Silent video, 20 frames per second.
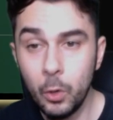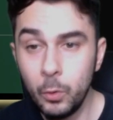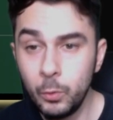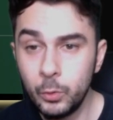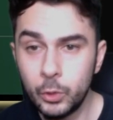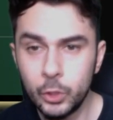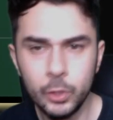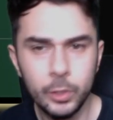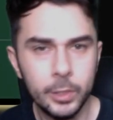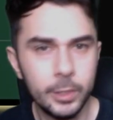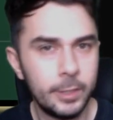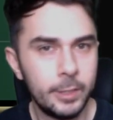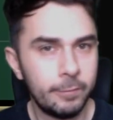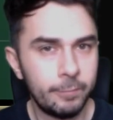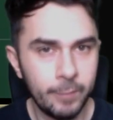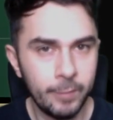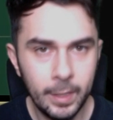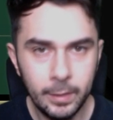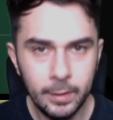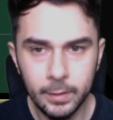to the
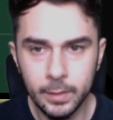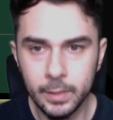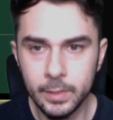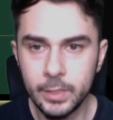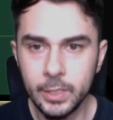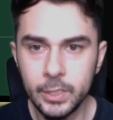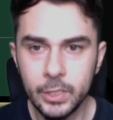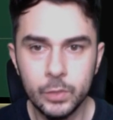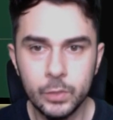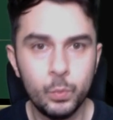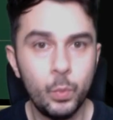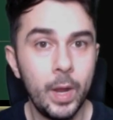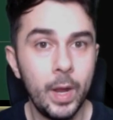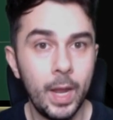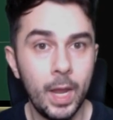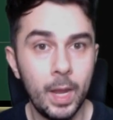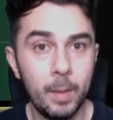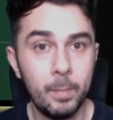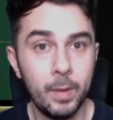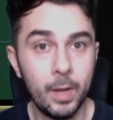defenders, this is
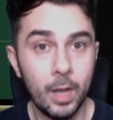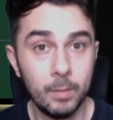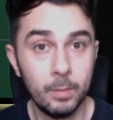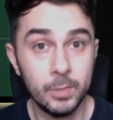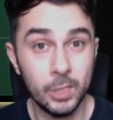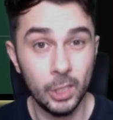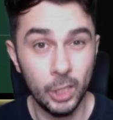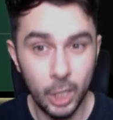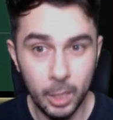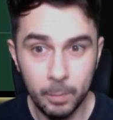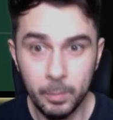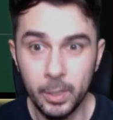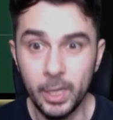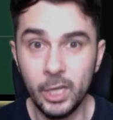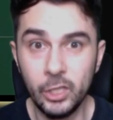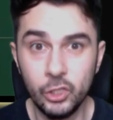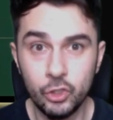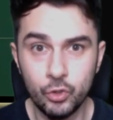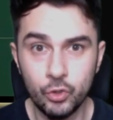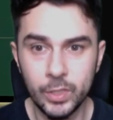where it becomes a little bit
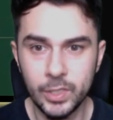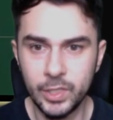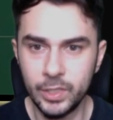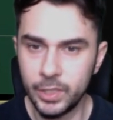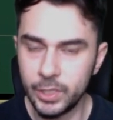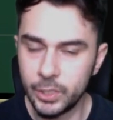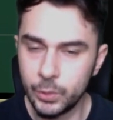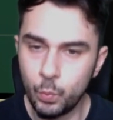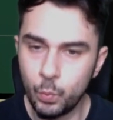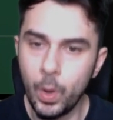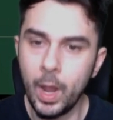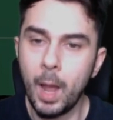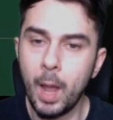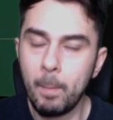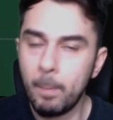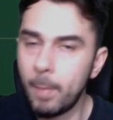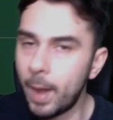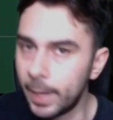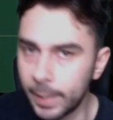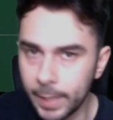interesting. This is where I
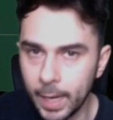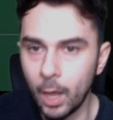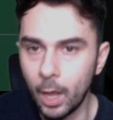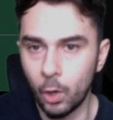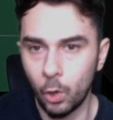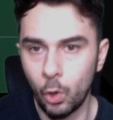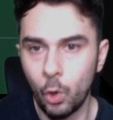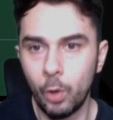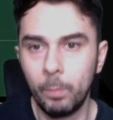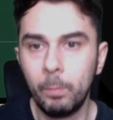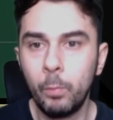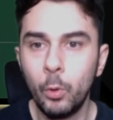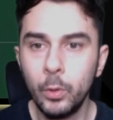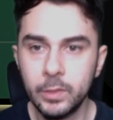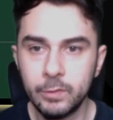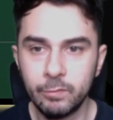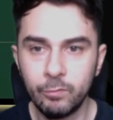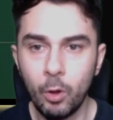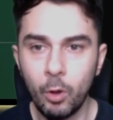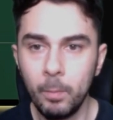might get a lot of
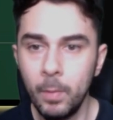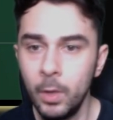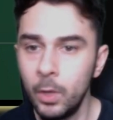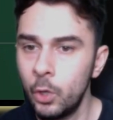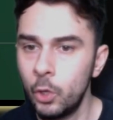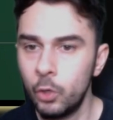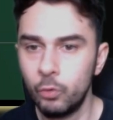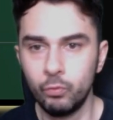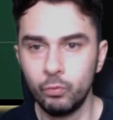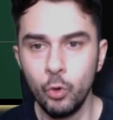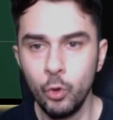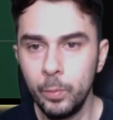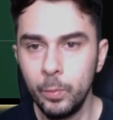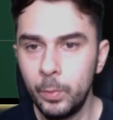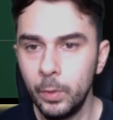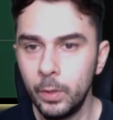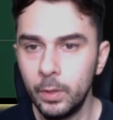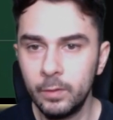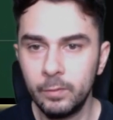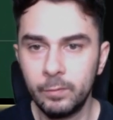points from.
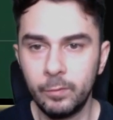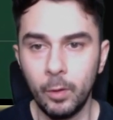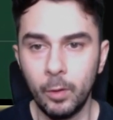Ruben from